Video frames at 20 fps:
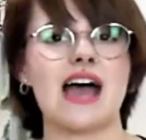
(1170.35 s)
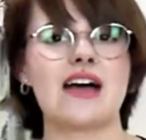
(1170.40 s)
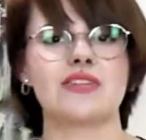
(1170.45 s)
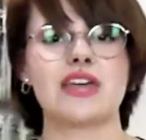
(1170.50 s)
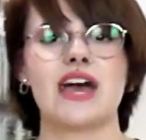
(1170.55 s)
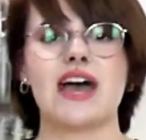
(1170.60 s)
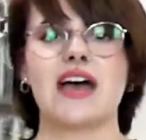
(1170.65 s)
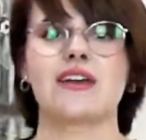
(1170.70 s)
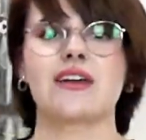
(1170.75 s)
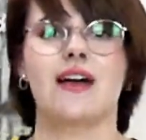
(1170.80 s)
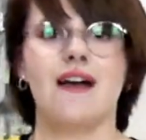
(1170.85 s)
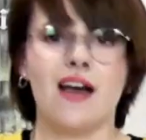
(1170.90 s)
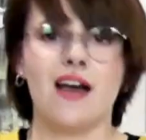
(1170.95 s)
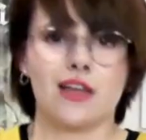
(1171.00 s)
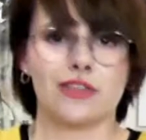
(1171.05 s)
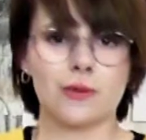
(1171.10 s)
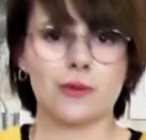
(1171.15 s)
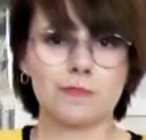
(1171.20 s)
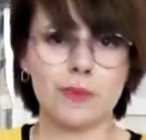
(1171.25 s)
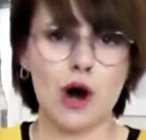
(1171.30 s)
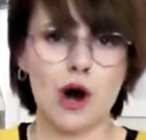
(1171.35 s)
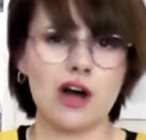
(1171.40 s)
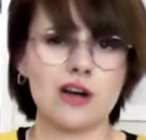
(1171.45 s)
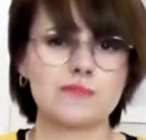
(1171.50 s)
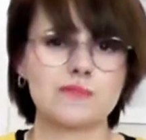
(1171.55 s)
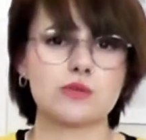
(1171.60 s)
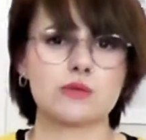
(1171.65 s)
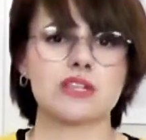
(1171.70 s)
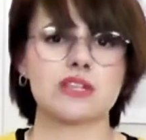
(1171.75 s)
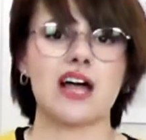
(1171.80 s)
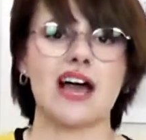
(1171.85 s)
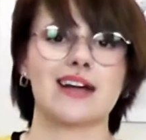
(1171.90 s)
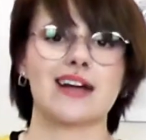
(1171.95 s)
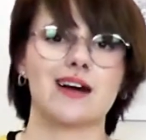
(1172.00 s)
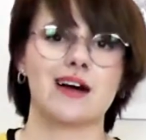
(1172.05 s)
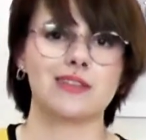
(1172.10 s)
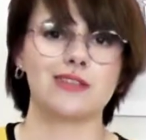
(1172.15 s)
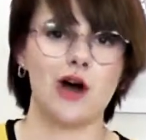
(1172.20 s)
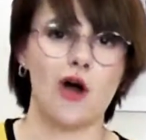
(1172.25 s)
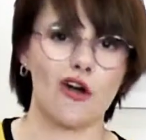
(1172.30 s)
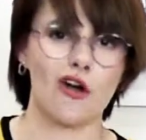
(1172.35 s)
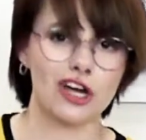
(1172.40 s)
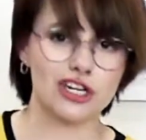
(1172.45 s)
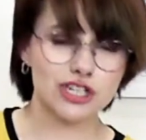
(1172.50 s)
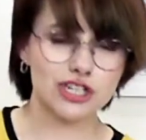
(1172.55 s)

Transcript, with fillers: and then the bottoms with like a longer